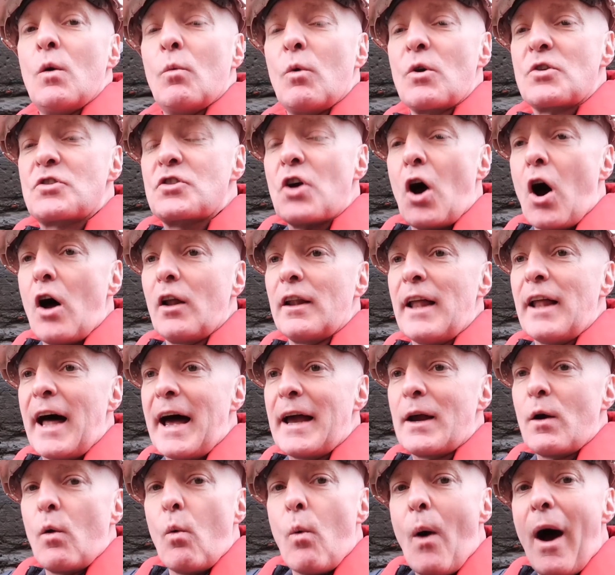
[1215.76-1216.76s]
were sort of
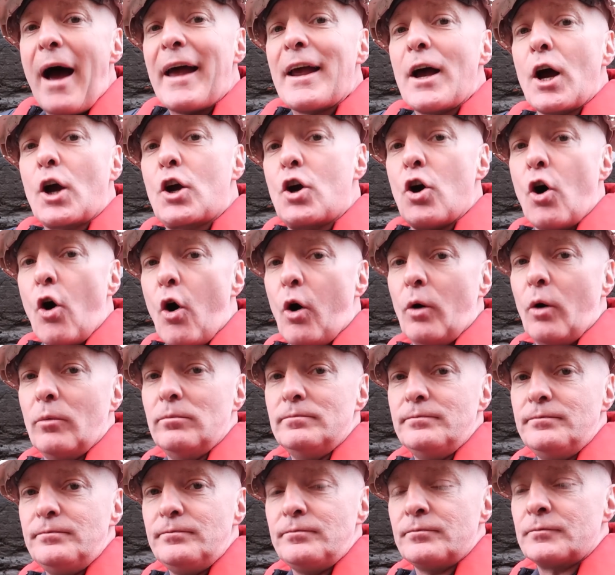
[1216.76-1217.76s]
like wire cut,
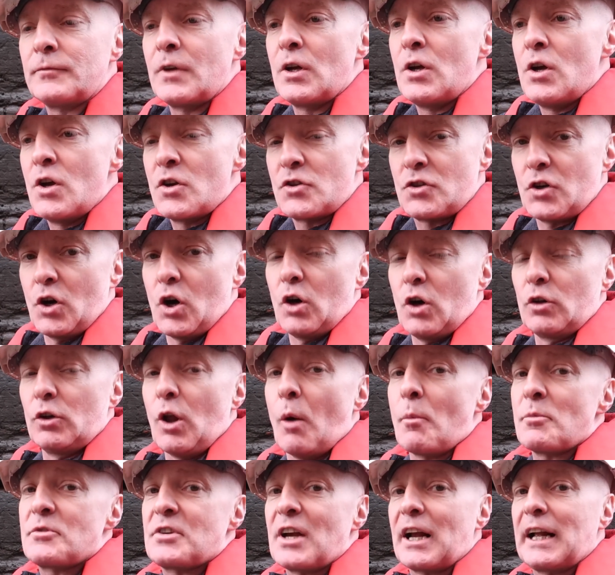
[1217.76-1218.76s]
so
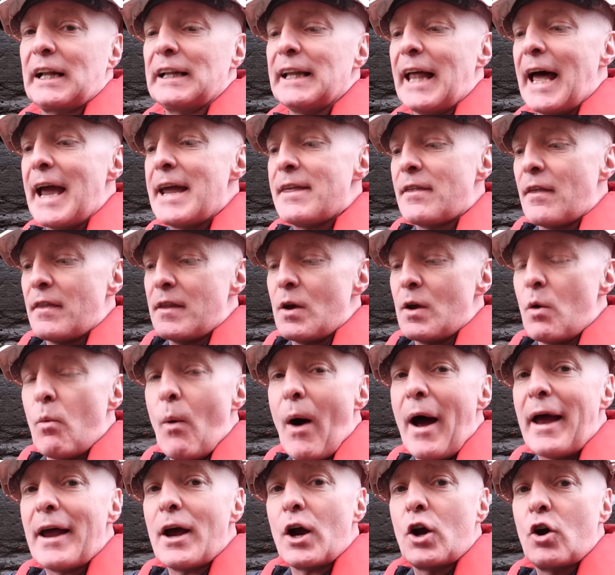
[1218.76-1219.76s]
lumps of clay that they
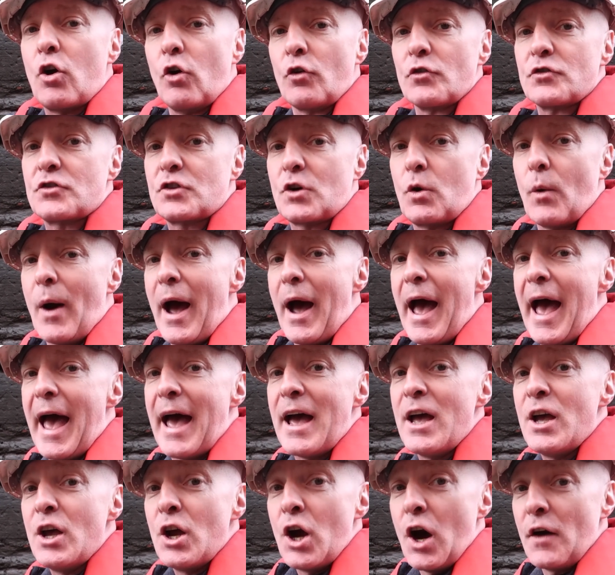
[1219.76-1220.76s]
wire cut square,
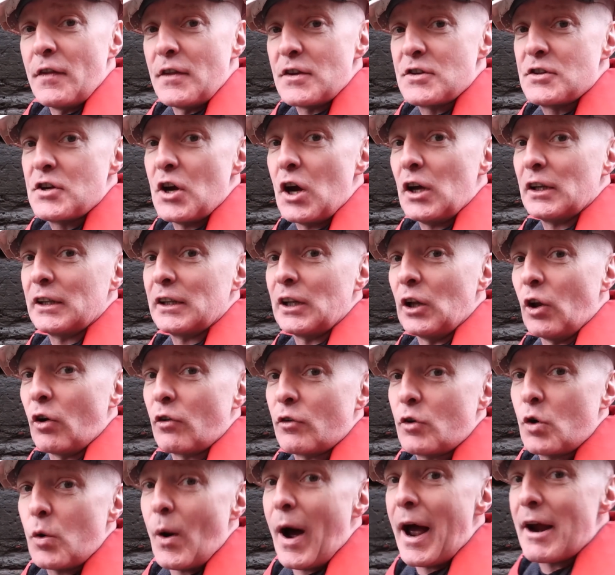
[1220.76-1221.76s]
and they certainly look
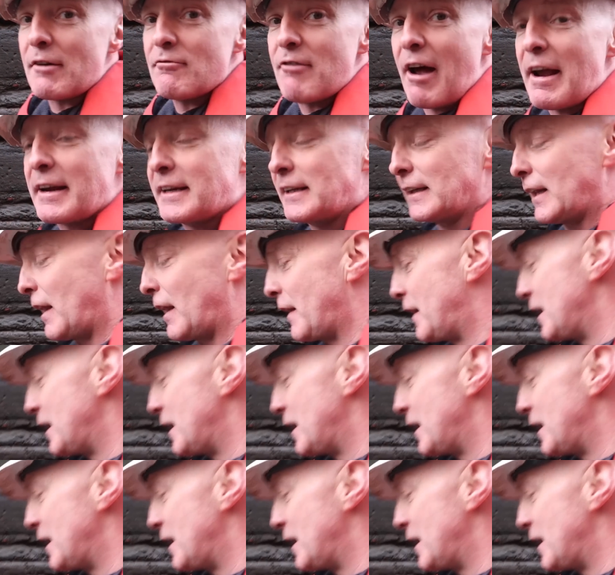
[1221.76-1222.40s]
quite regular,